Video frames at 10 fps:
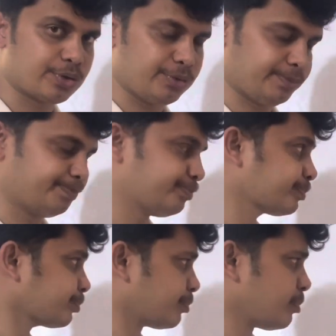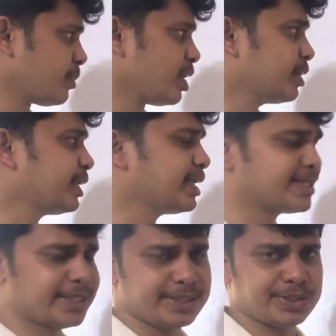No, the
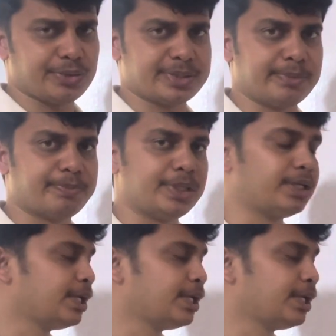reason is so simple.